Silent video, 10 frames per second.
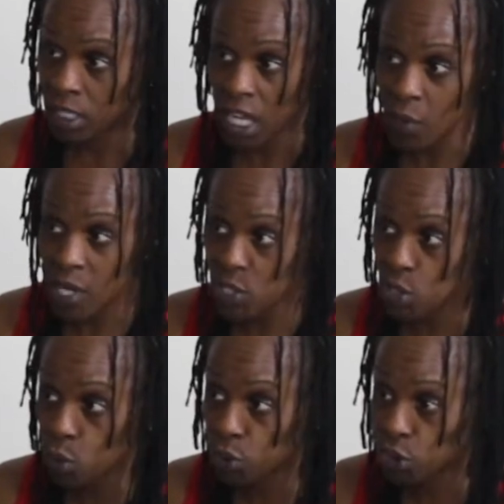There is
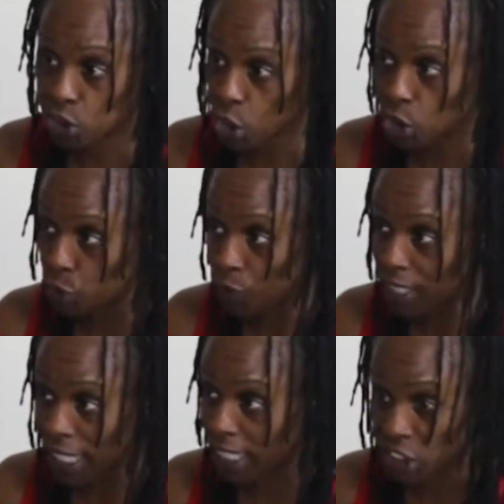no
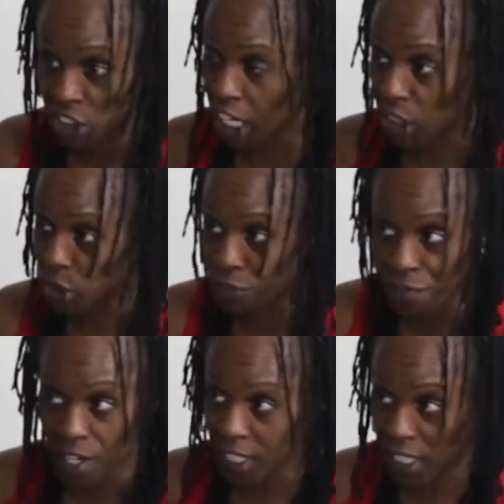surgery that can change your
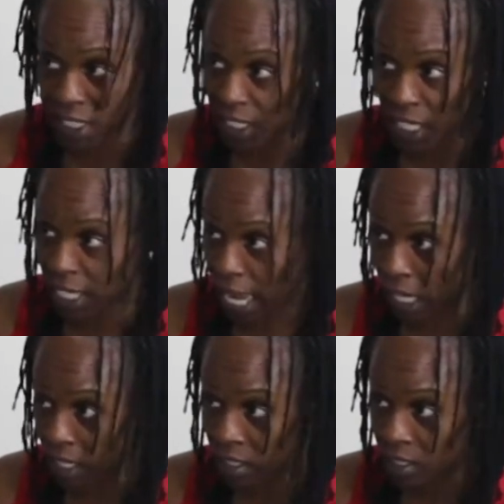fucking
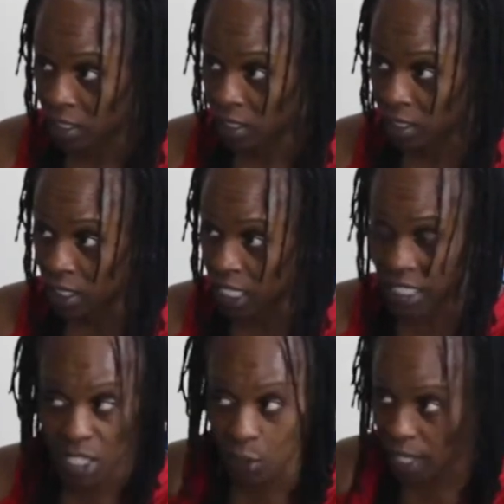DNA.
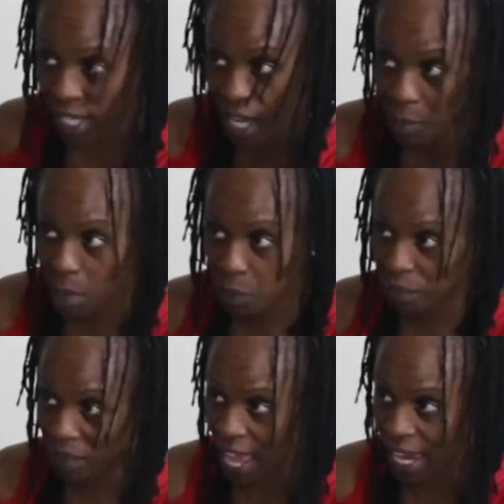Until they come up
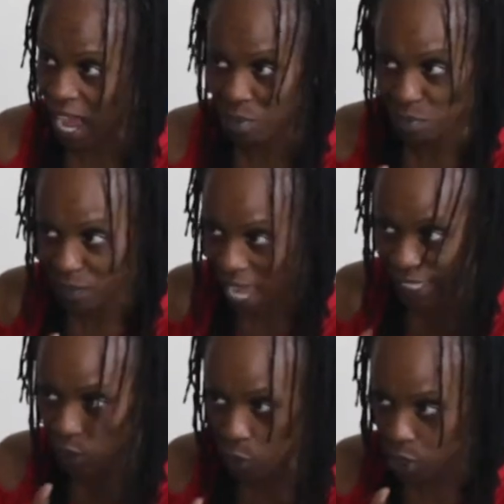with that, I'm
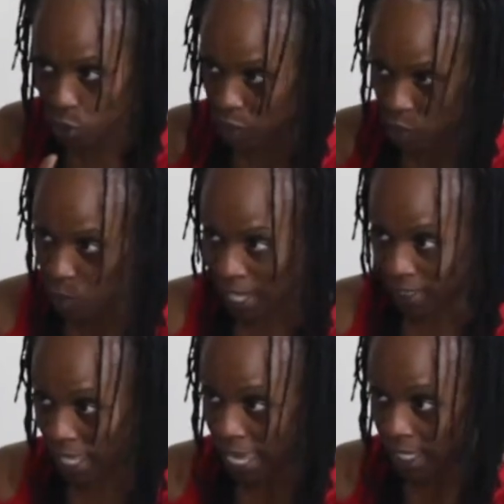not going to
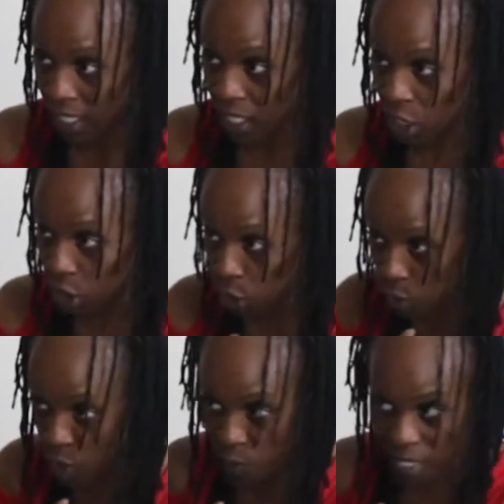respect that.
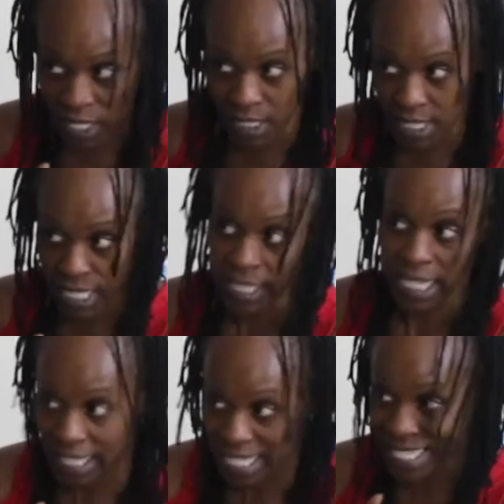You are speaking
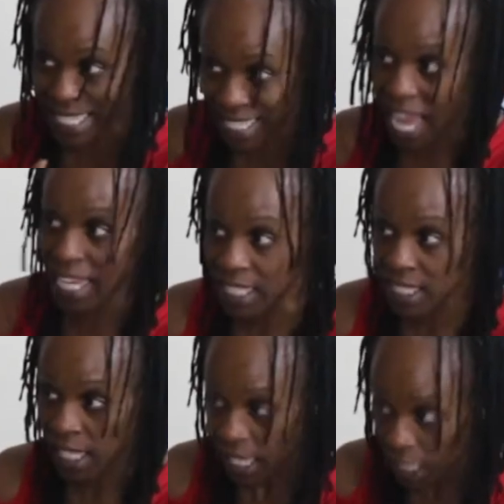against science.